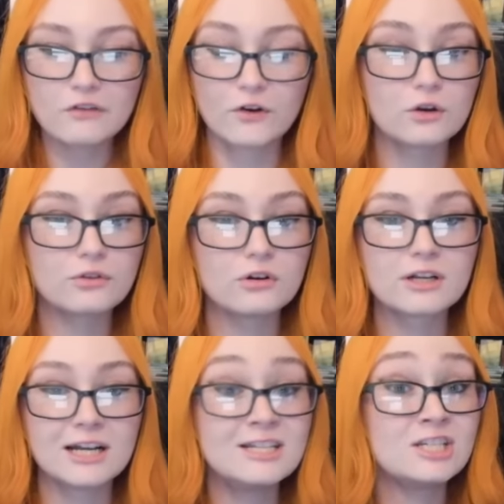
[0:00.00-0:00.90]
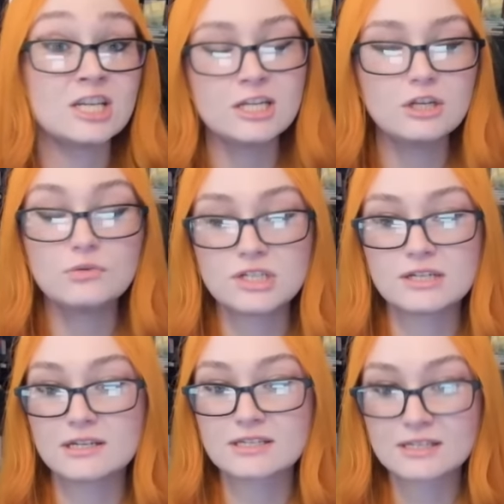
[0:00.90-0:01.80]
further continue to
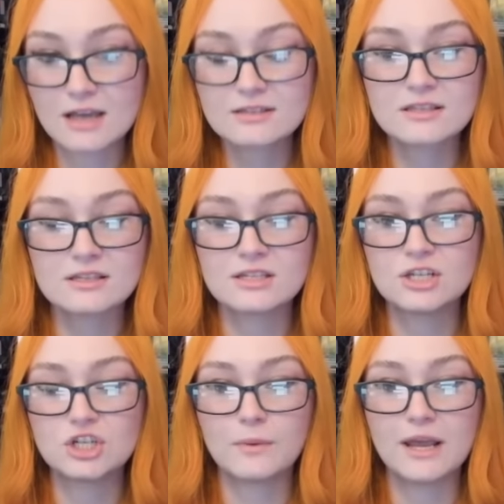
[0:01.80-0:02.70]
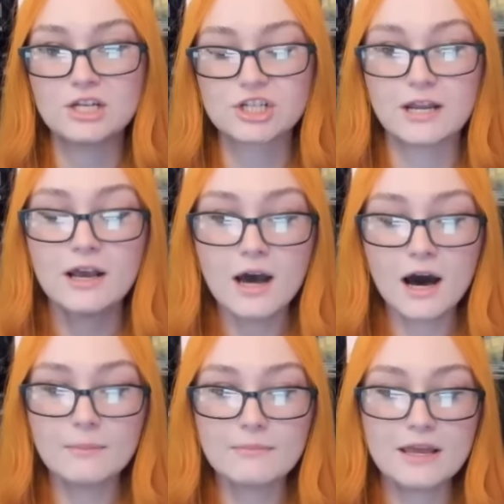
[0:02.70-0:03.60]
discuss the situation.
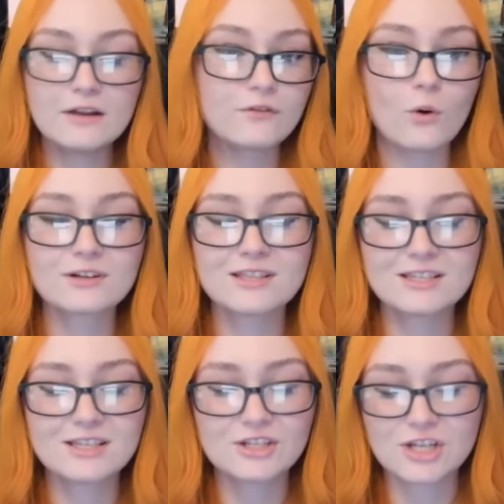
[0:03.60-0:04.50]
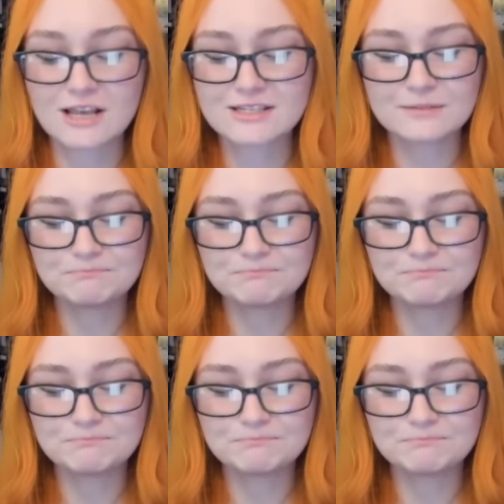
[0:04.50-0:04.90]
Um, and of course, this is just